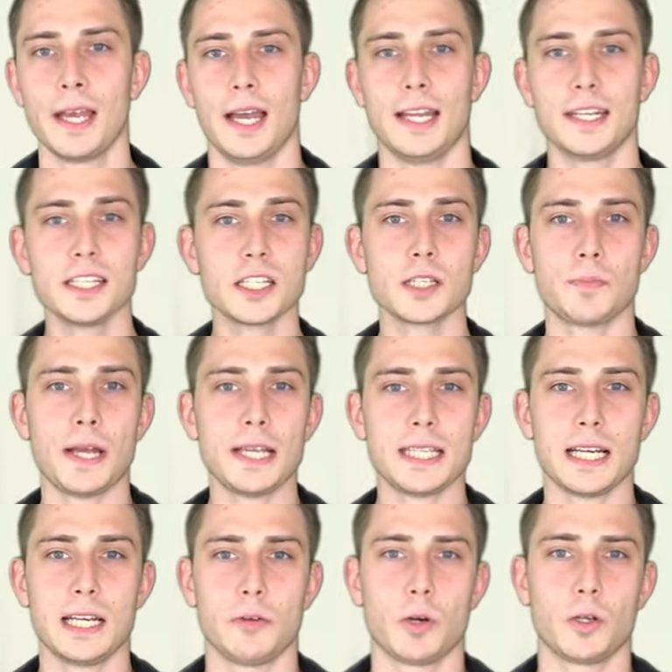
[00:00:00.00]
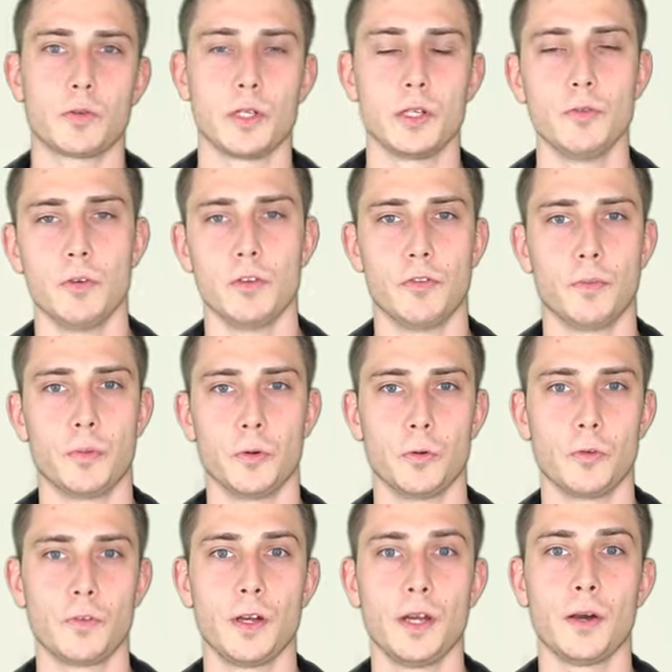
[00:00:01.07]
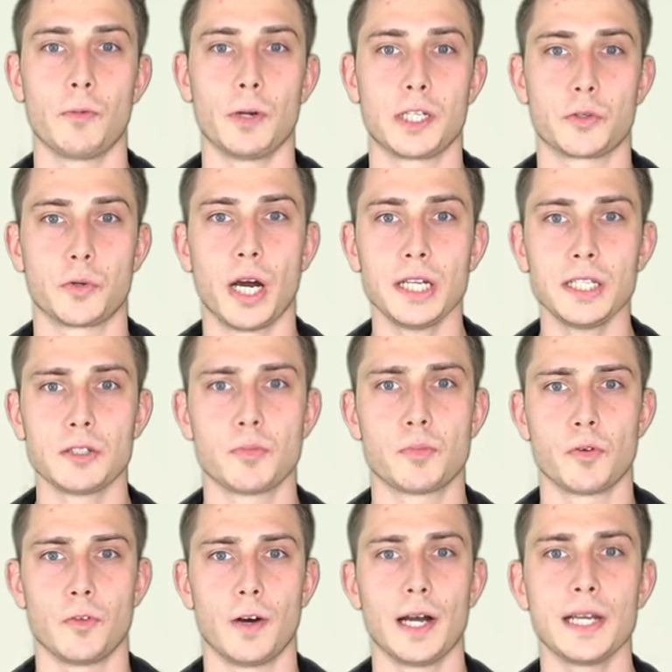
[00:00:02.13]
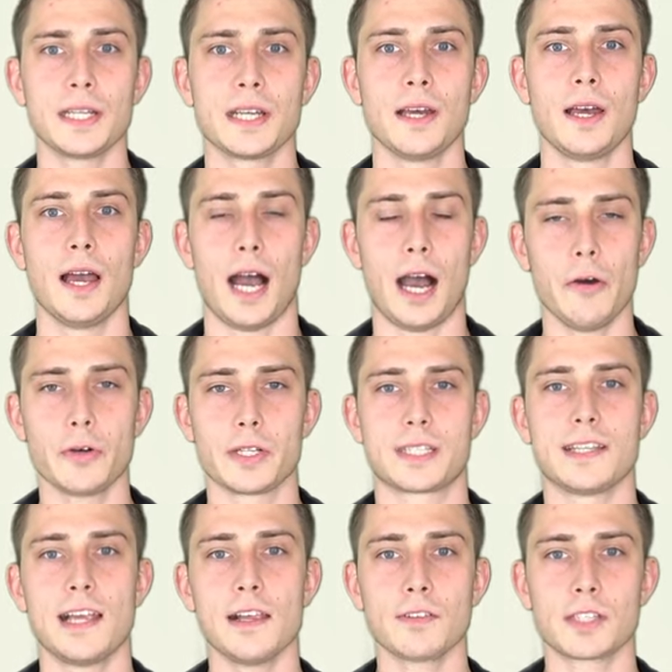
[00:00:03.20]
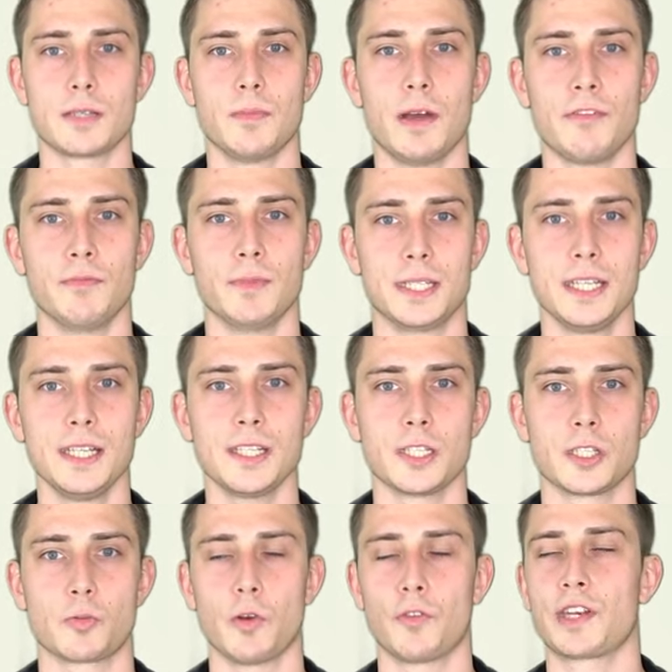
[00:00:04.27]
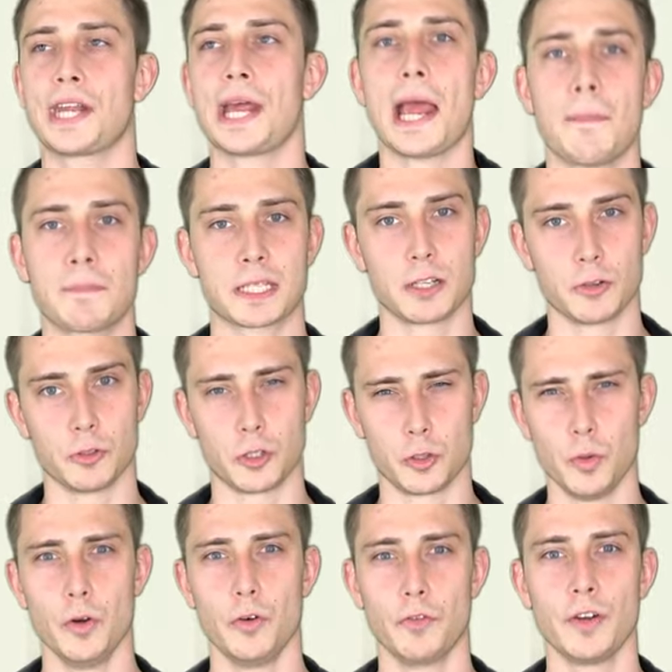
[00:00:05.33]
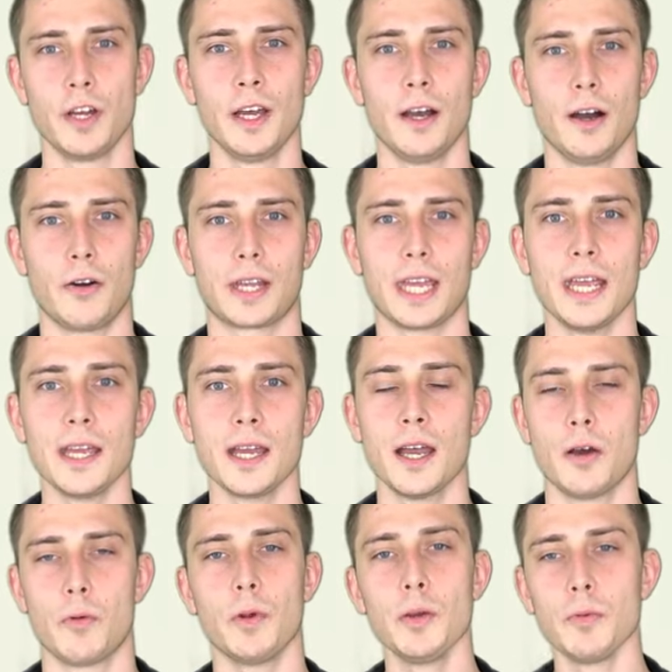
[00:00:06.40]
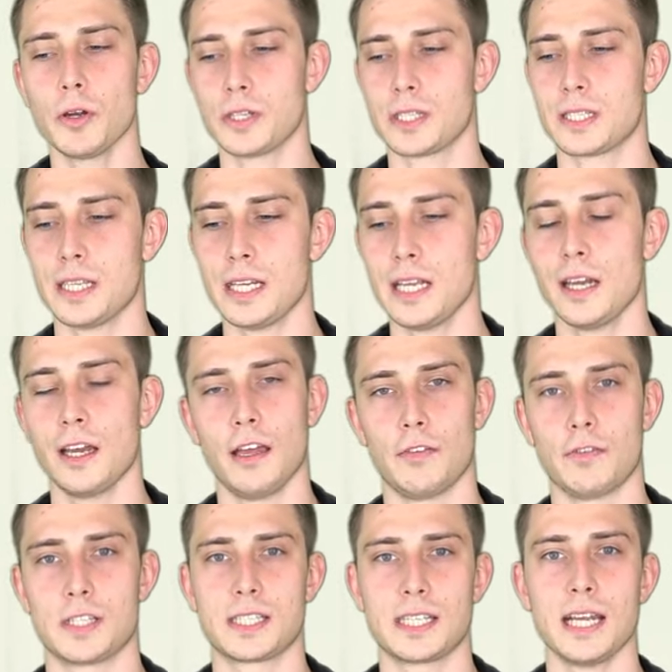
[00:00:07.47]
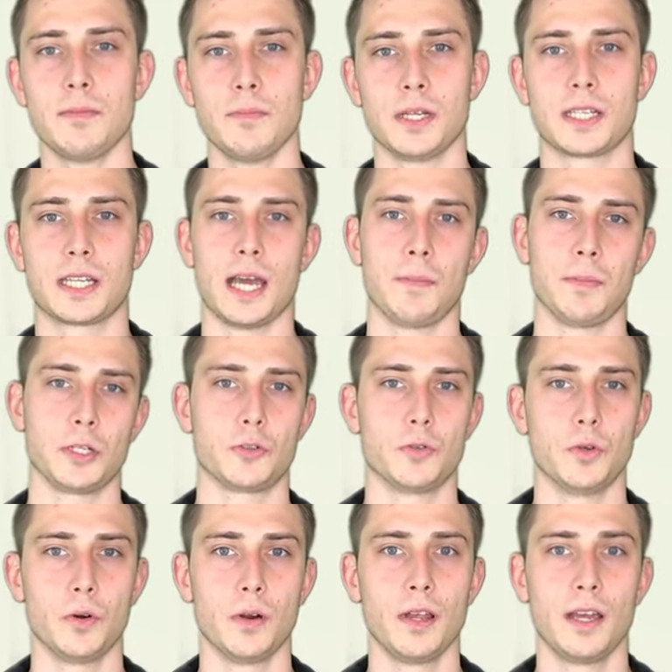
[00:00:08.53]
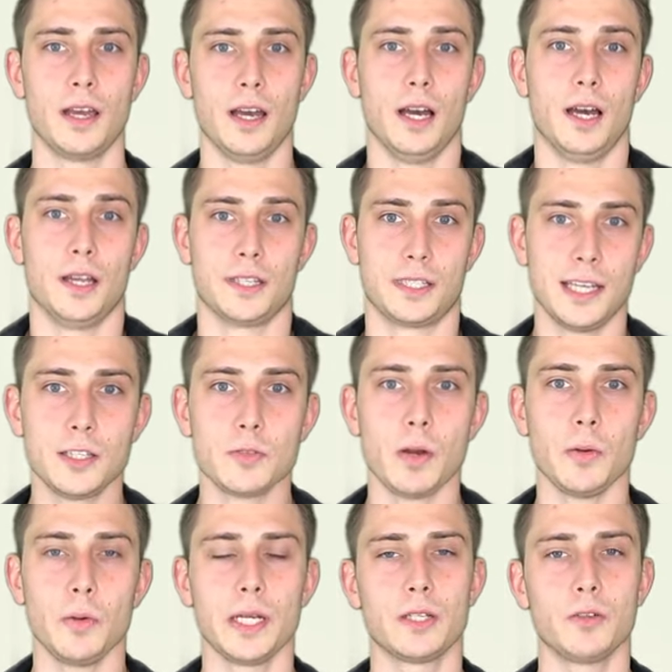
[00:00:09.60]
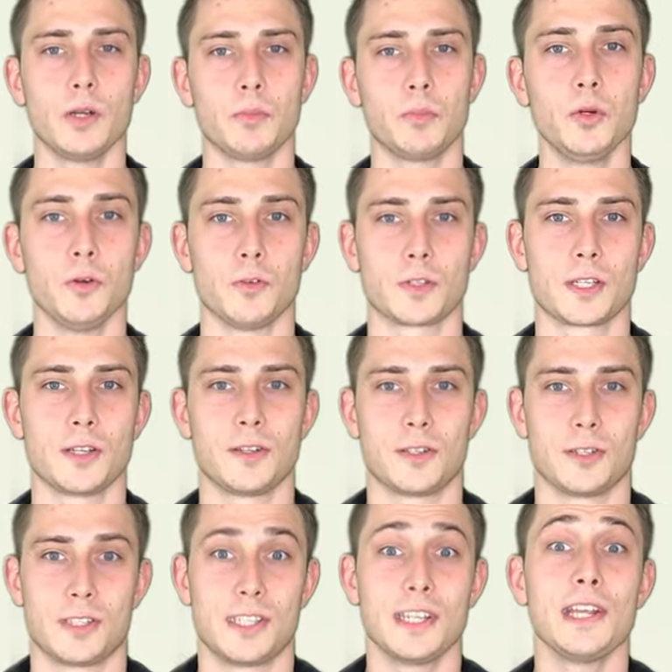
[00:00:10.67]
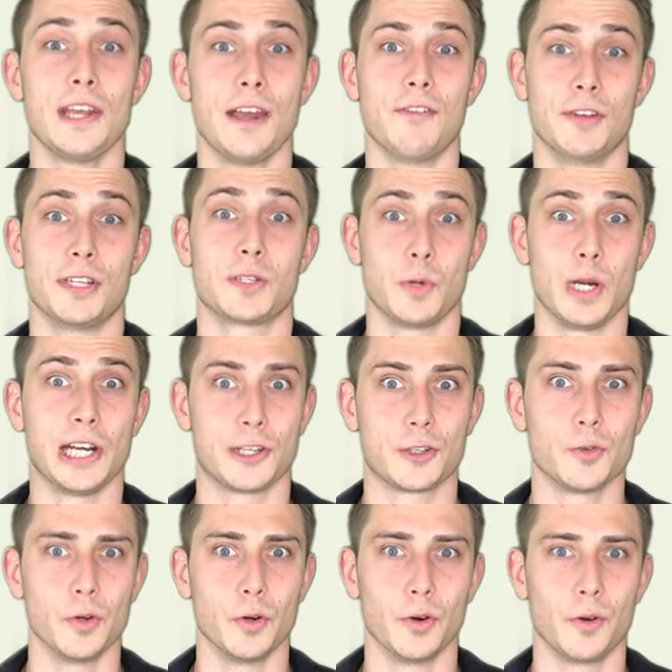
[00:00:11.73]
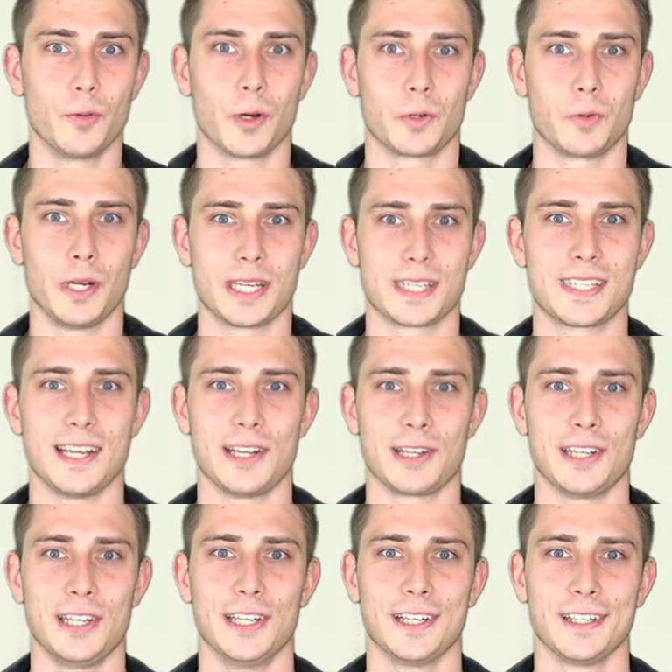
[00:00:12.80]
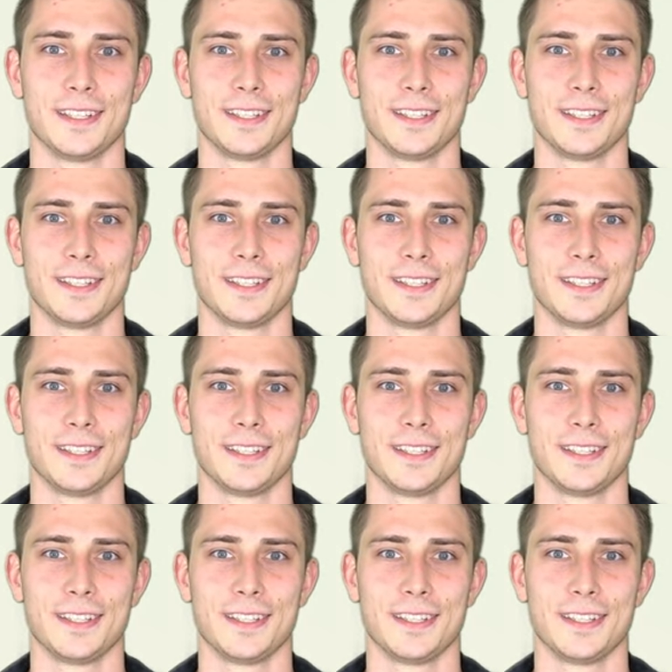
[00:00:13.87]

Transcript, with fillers: And this is basically what we do with a proof. We try to provide ourselves, the mathematicians, with the absolute truth, okay? We want to see if a statement can be true. And that's why we are doing proofs, to see if it's really true what we are saying here.